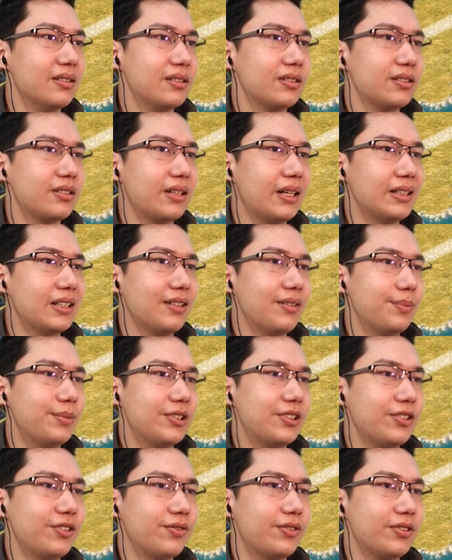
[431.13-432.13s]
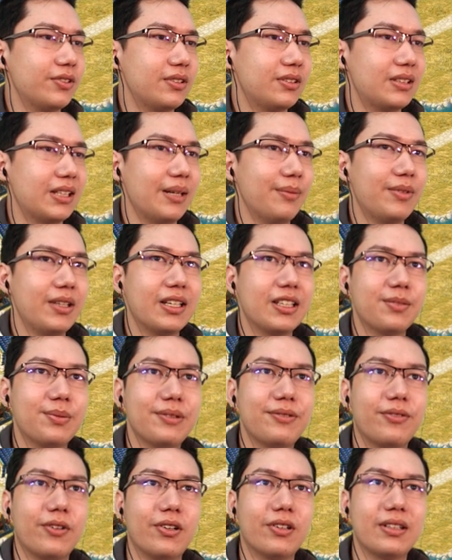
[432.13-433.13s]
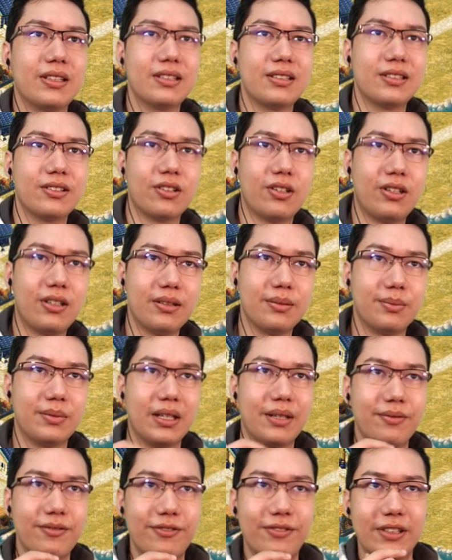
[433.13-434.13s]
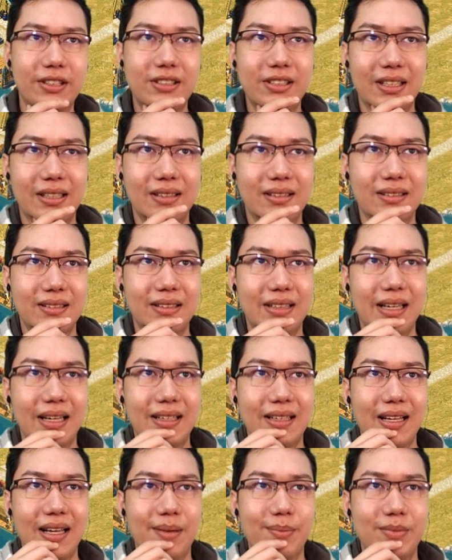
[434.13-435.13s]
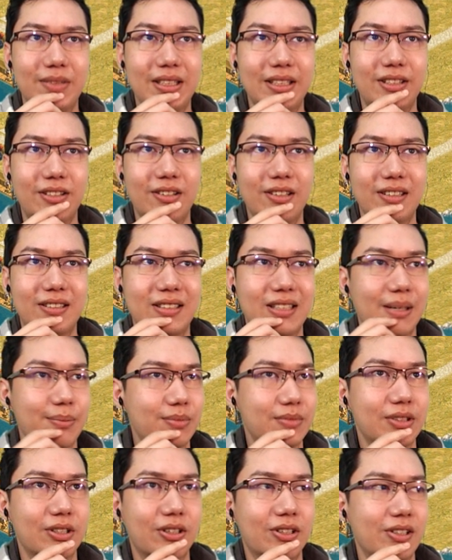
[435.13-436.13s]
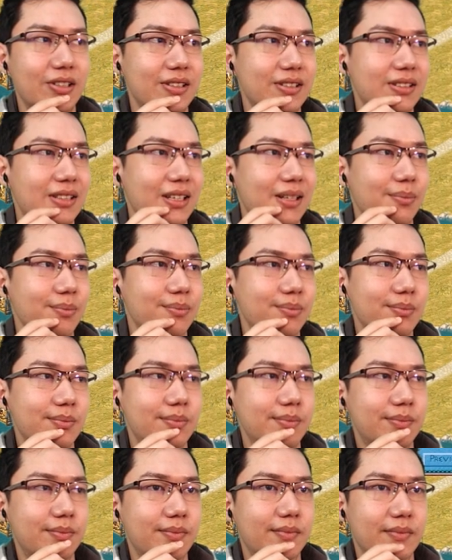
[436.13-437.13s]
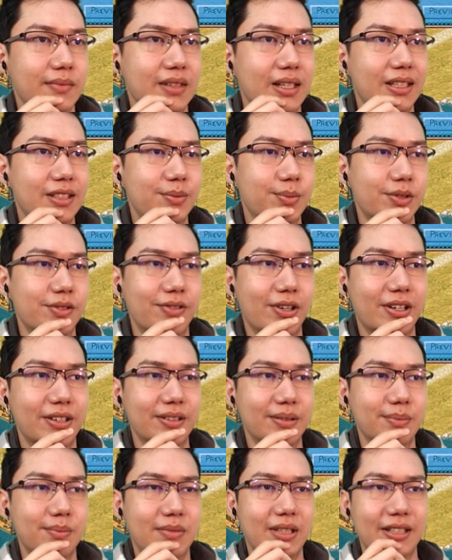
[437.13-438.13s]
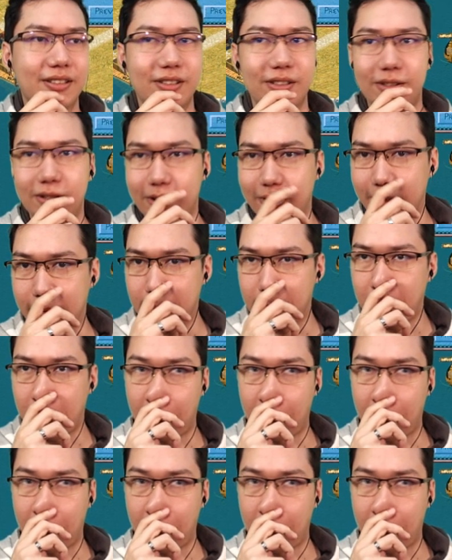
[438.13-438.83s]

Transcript: So that's how we produce food. Same thing as before. This is all, yeah, fish, get, empty, don't accept, all the same. Let's move on. Next tutorial.